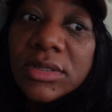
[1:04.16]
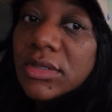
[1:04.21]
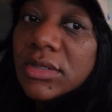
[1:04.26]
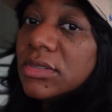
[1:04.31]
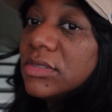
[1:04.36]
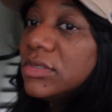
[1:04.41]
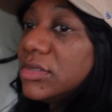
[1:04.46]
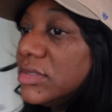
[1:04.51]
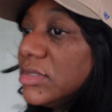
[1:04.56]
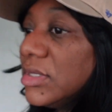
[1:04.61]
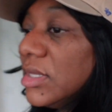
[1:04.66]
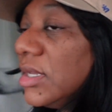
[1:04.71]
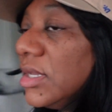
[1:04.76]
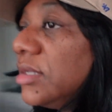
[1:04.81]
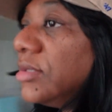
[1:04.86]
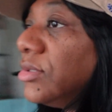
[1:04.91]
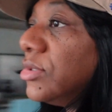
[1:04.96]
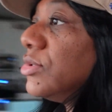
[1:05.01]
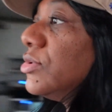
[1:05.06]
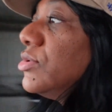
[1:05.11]

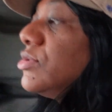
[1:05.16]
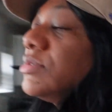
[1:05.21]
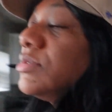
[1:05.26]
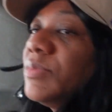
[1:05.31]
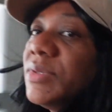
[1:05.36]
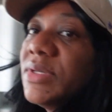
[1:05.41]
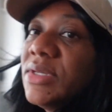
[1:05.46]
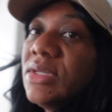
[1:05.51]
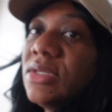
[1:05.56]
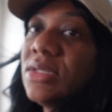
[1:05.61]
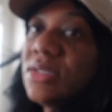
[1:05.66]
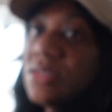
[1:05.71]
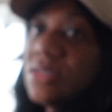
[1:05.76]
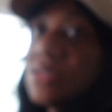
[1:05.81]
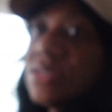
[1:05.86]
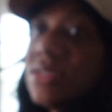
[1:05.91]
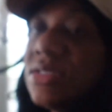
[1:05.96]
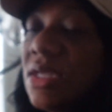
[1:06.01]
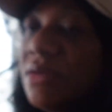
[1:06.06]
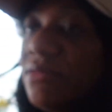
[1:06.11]
sandals, but it's
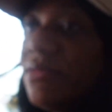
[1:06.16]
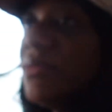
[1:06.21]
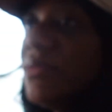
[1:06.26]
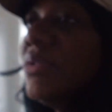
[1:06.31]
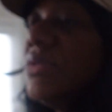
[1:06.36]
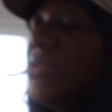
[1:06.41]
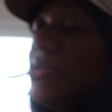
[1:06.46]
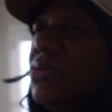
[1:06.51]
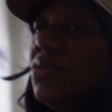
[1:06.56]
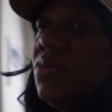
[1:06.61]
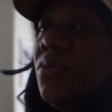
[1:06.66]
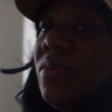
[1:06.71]
definitely too